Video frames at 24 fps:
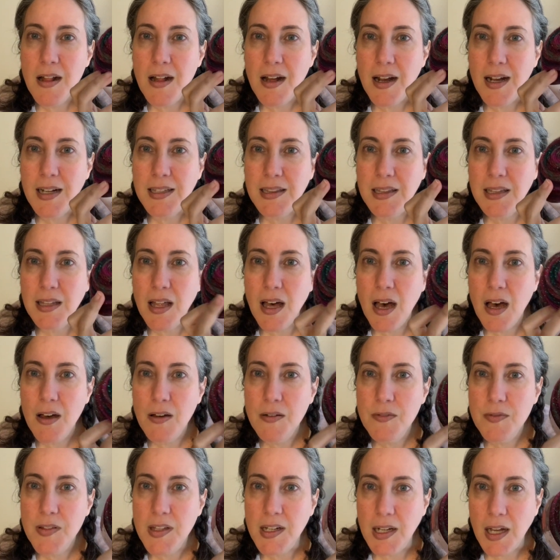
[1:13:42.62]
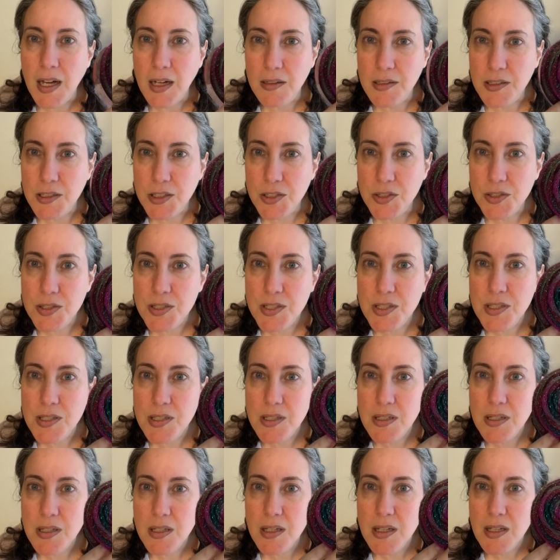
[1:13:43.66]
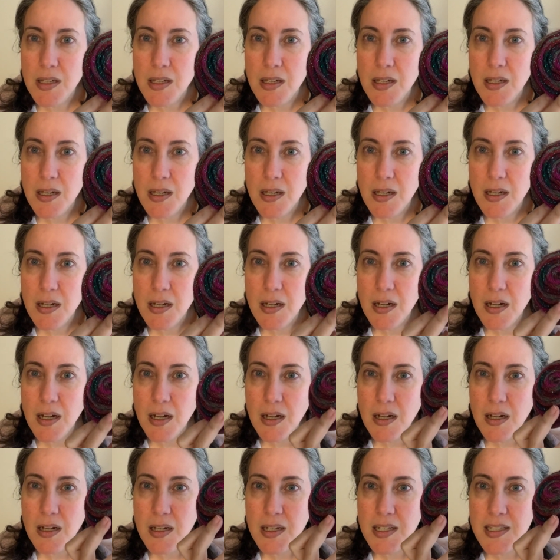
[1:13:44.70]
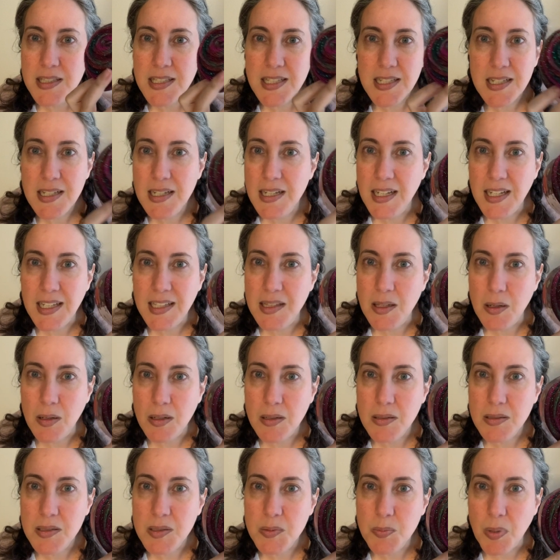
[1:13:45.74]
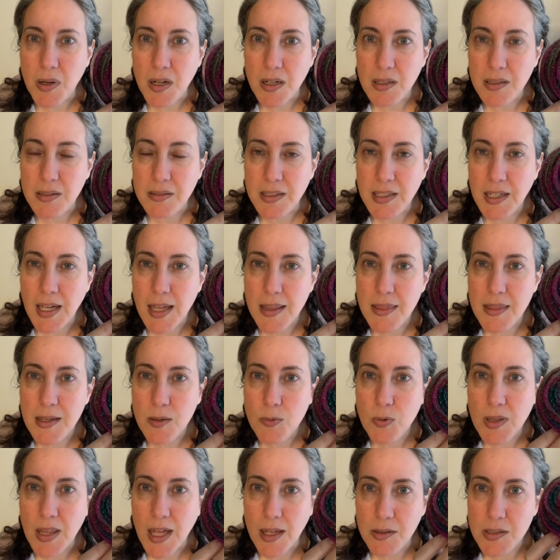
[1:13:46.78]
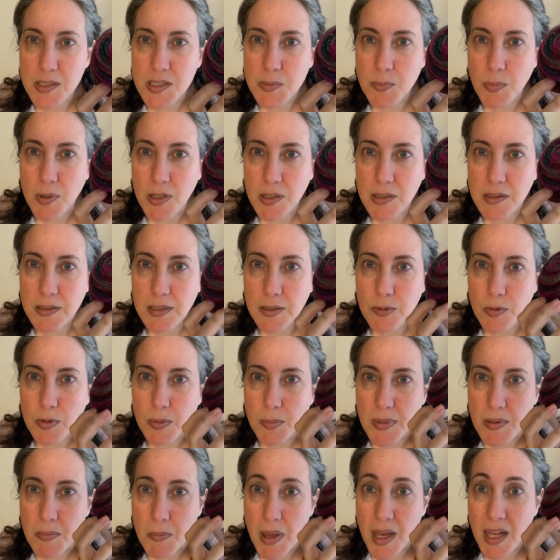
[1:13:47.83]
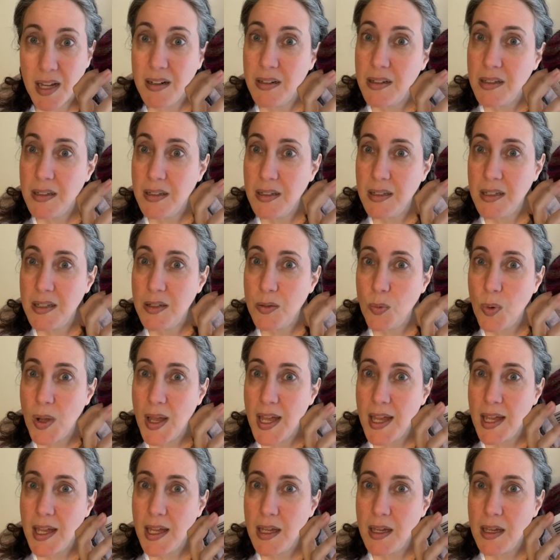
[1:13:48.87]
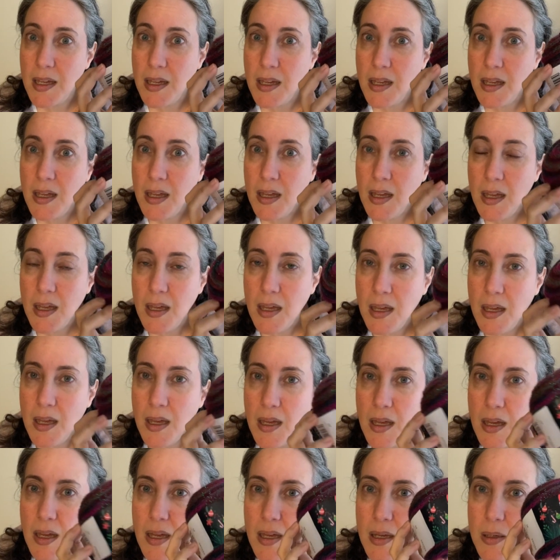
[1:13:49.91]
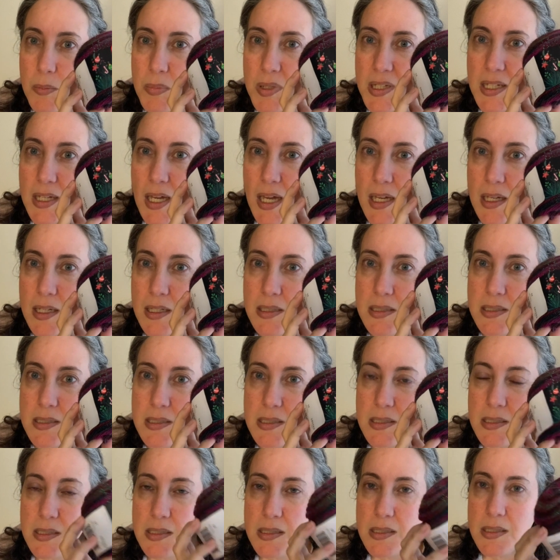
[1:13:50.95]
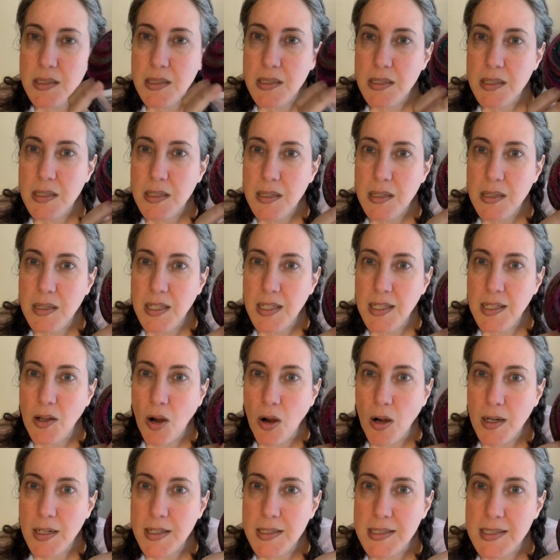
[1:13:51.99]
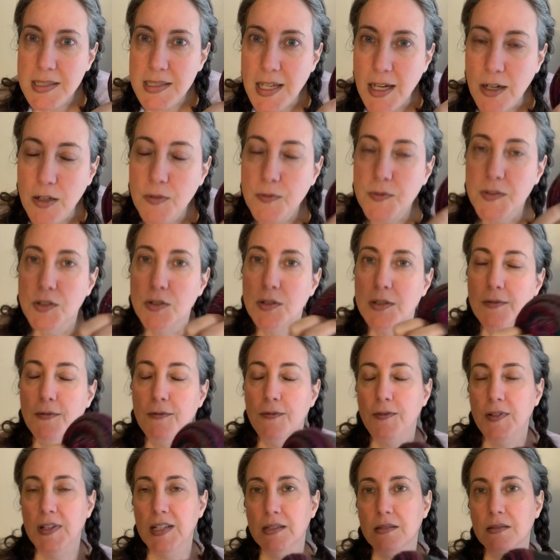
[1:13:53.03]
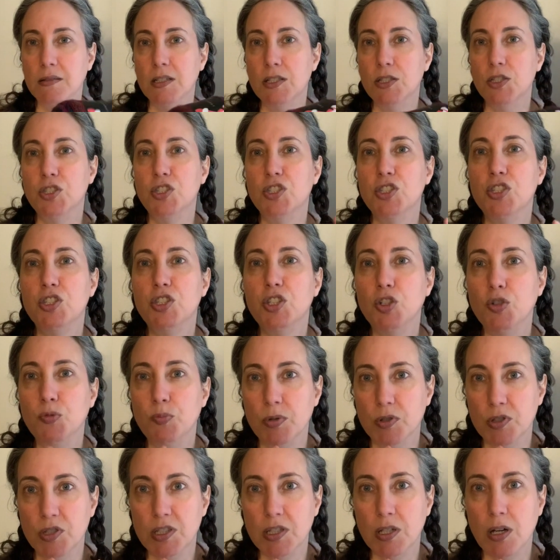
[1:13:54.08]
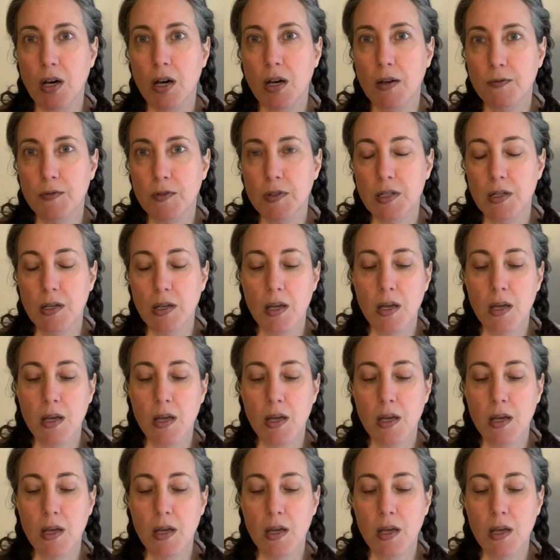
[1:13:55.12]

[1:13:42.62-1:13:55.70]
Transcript: I love the colors. It didn't need the sparkly. I think without the sparkly, it would have been better in a way, because the yarn itself you could feel is super soft.